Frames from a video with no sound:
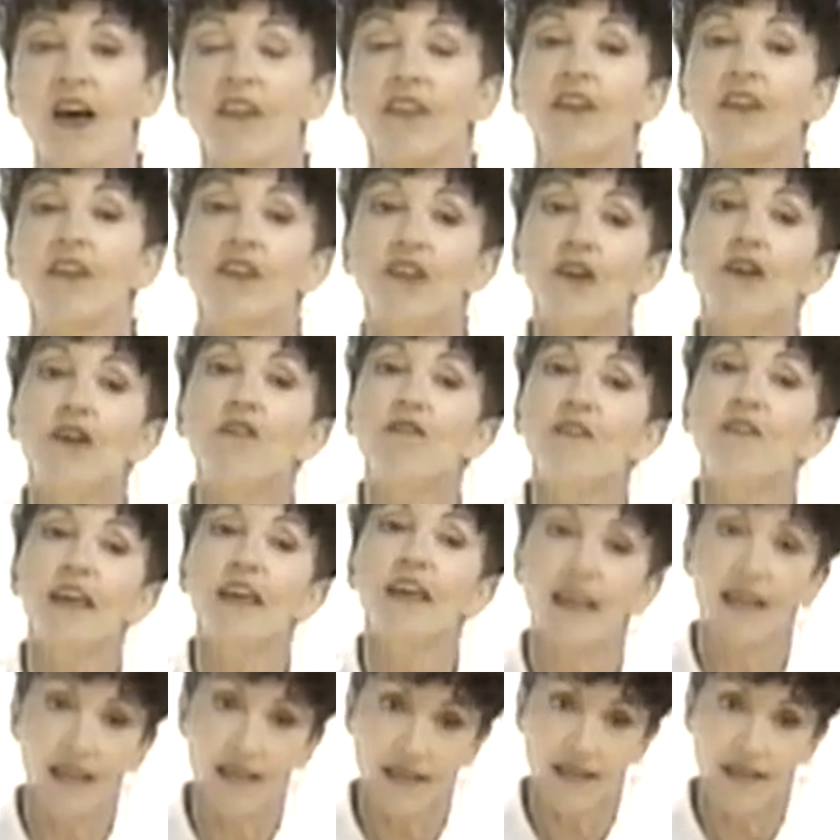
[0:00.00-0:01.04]
The
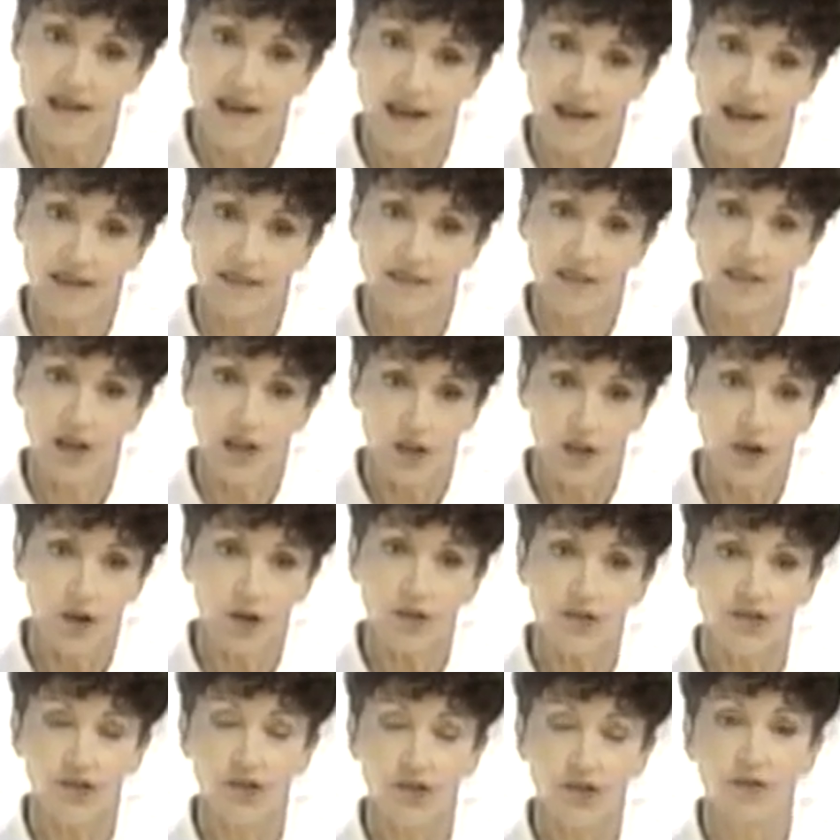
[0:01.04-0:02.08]
UV index
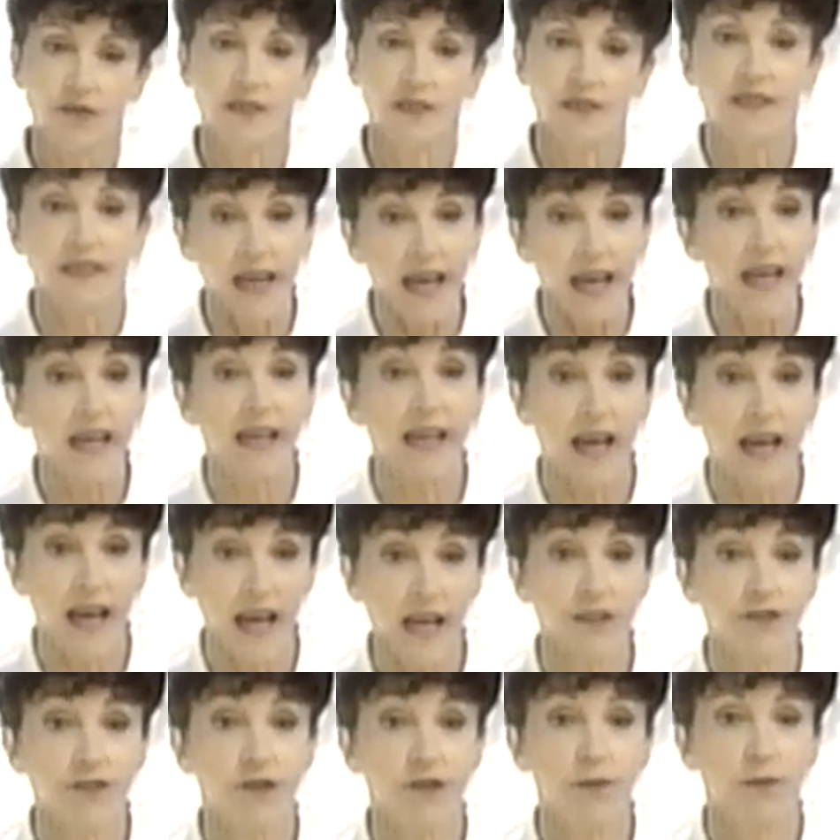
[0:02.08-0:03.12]
alerts you to take
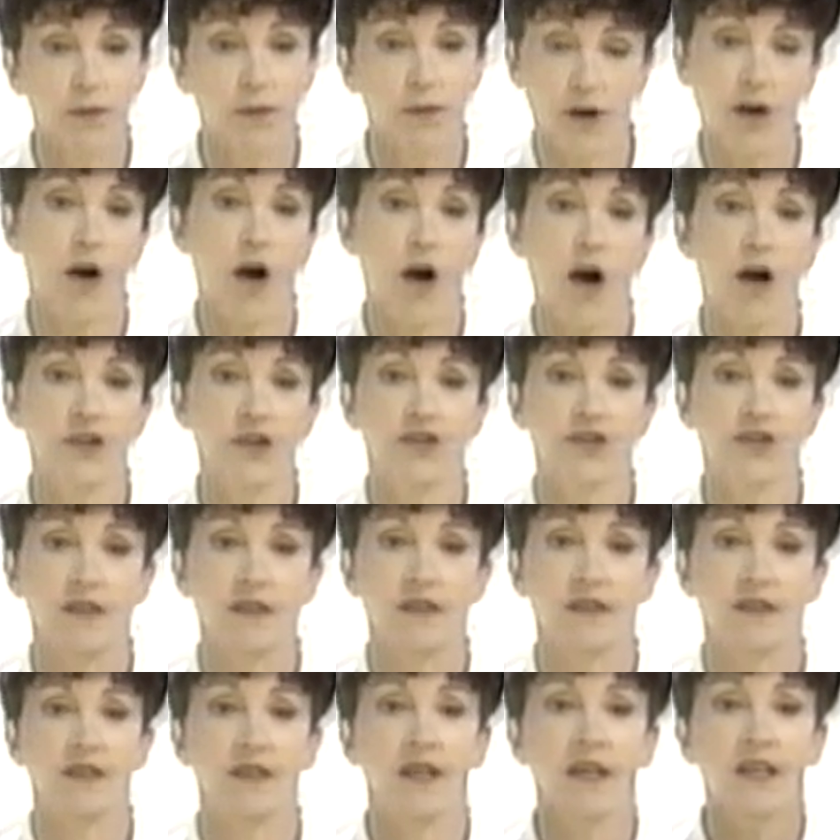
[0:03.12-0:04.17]
extra
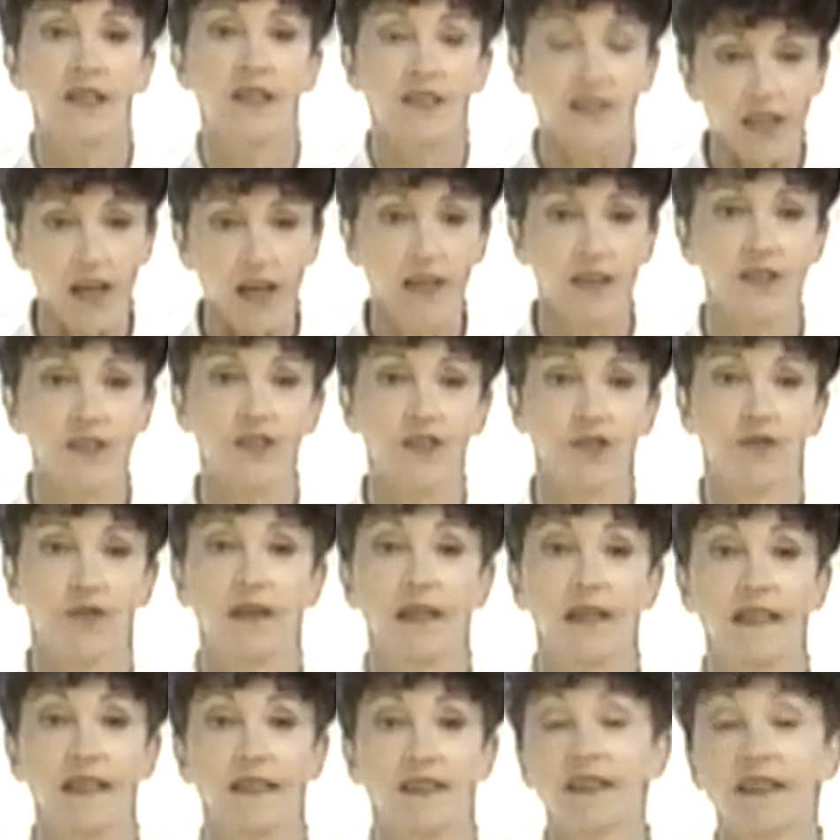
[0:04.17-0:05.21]
precautions,
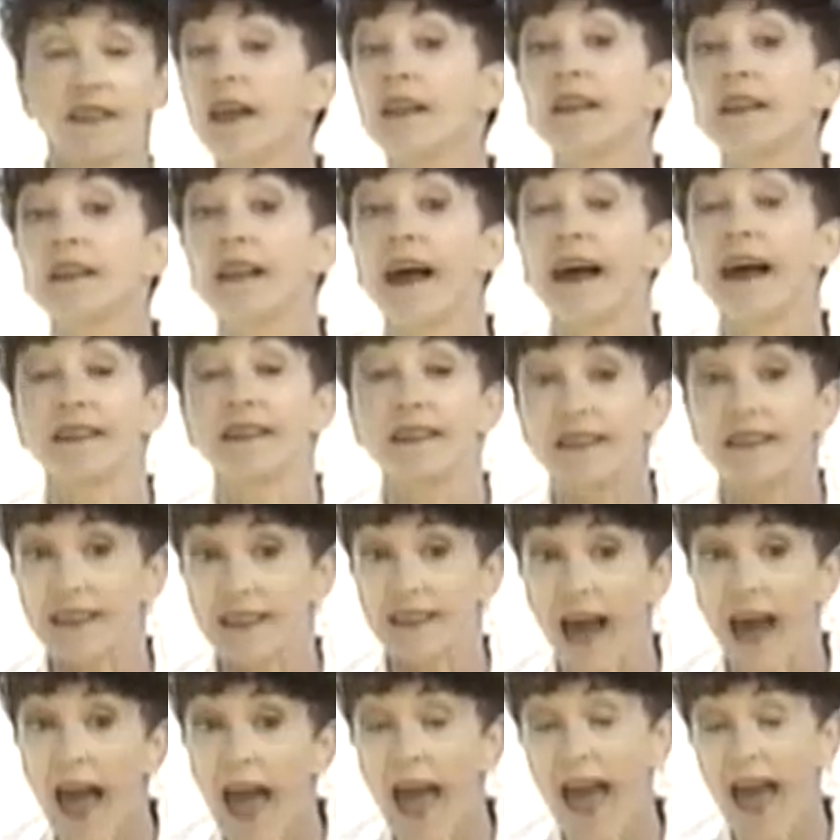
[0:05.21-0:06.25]
sunscreen, sunglasses,
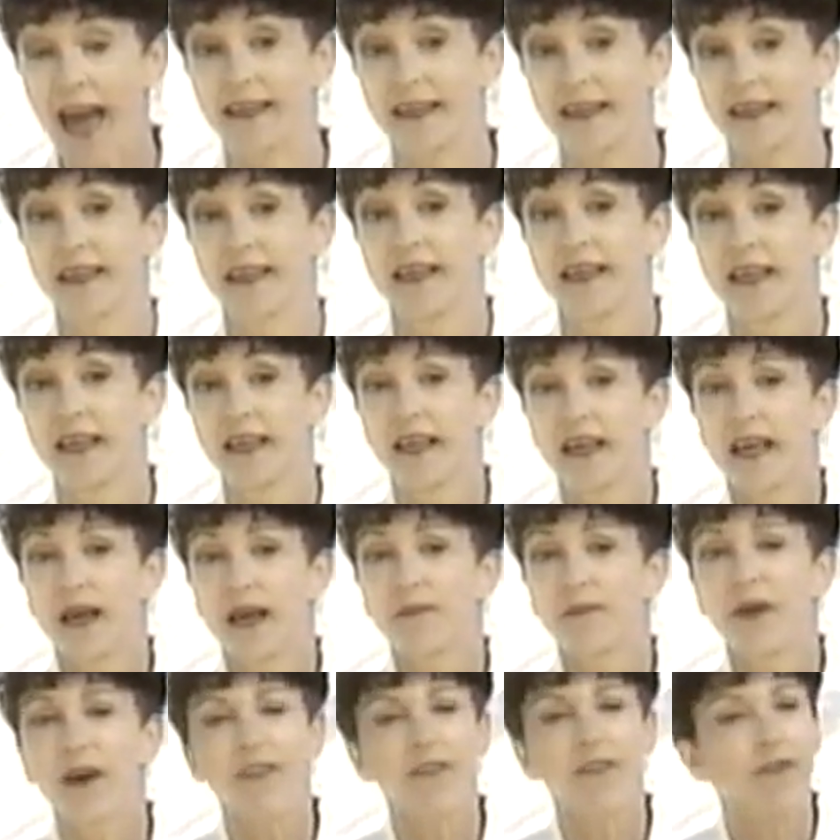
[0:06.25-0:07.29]
and a hat.
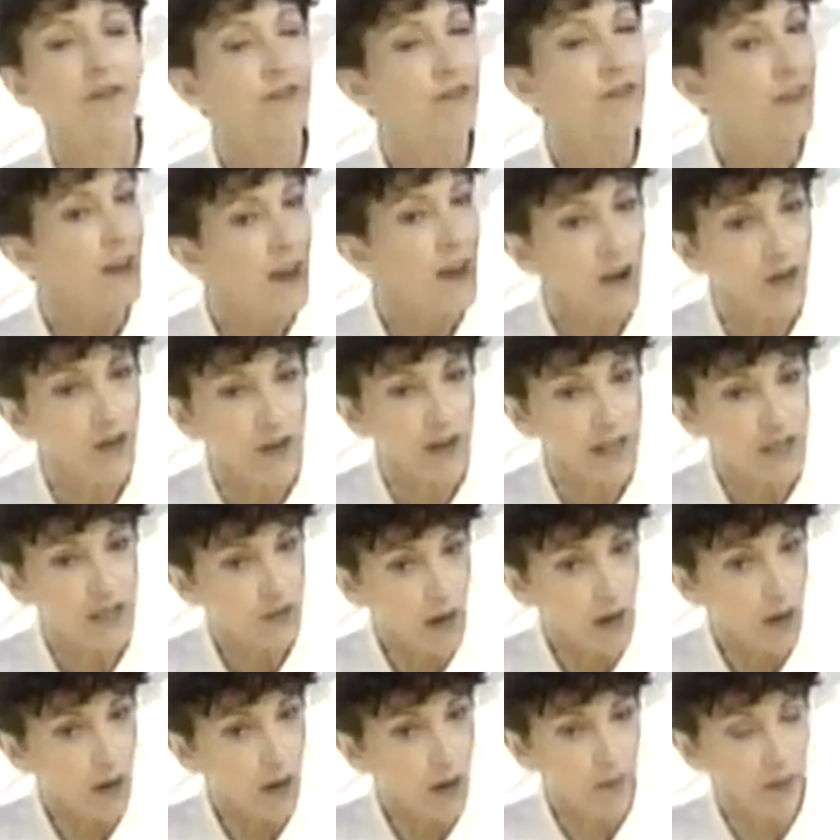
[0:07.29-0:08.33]
But very
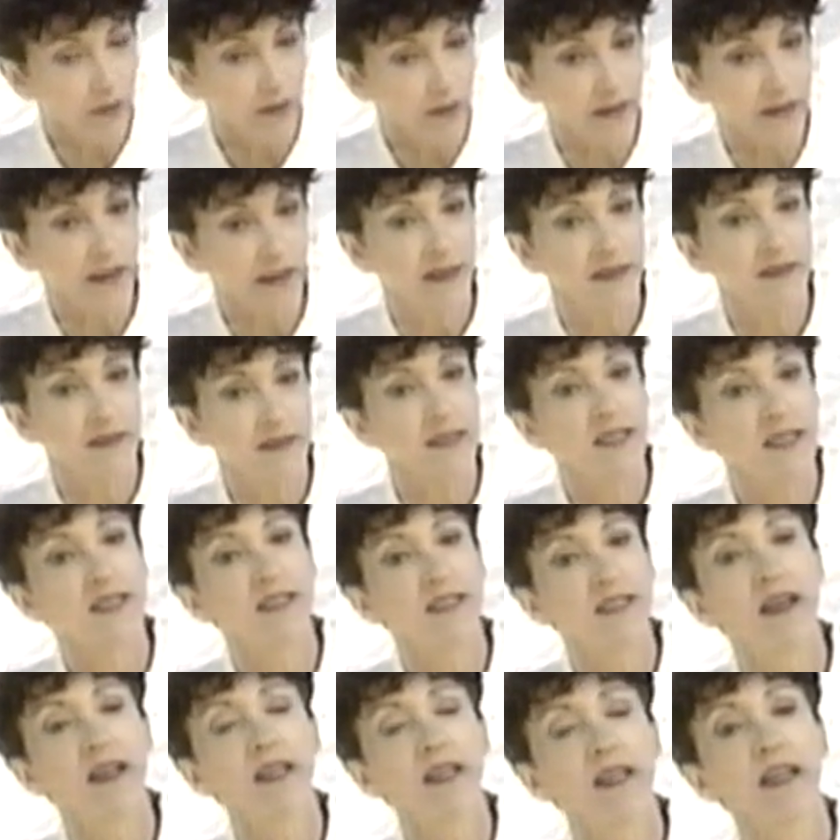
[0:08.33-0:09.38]
troubling is a
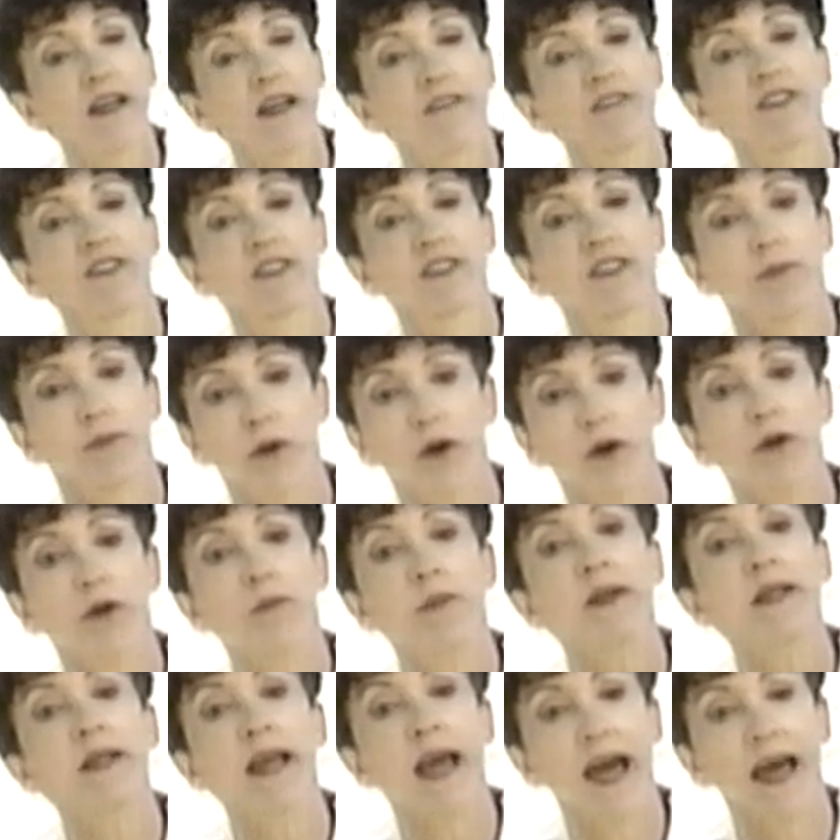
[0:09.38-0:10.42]
study of
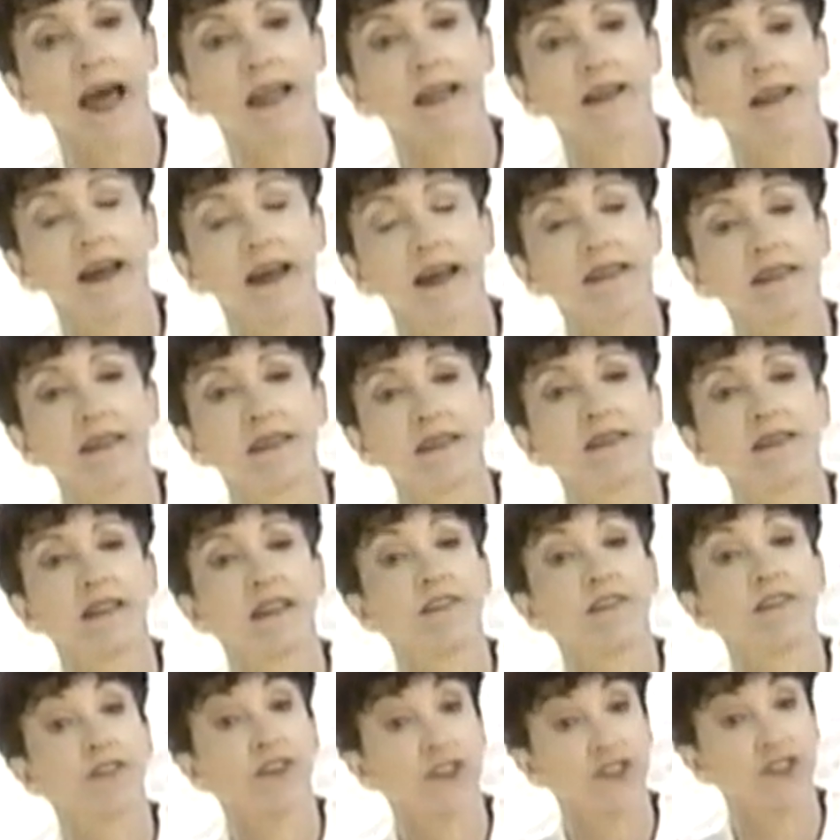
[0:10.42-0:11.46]
suburban adolescents
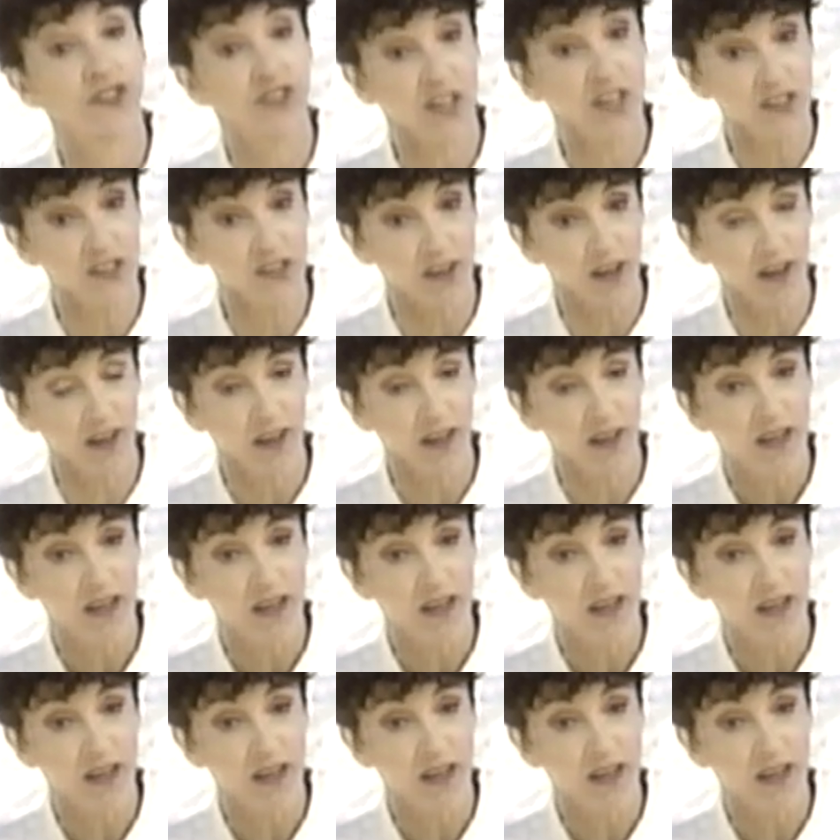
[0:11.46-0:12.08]
in Virginia,